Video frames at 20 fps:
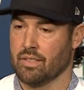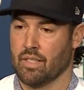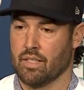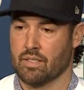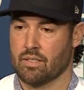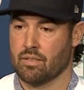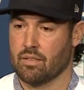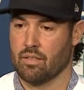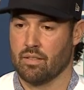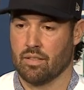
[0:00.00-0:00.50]

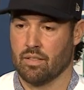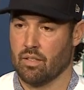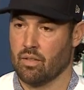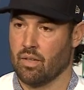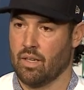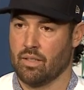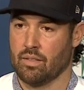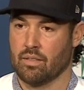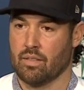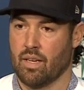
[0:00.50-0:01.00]
As, you know,
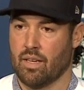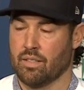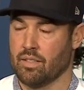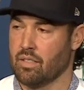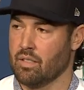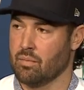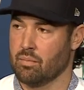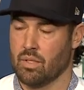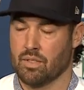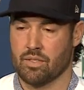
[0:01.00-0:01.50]
I, I did
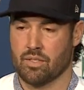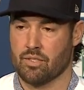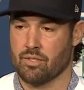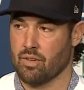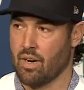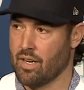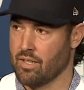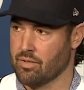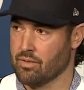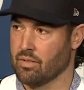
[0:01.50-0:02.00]
a bunch of
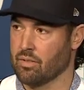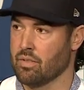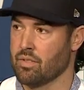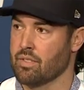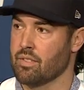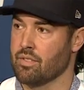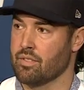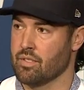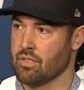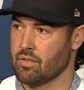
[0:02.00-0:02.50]
dry drills
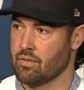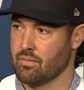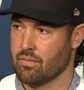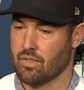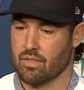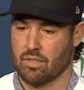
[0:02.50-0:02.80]
to just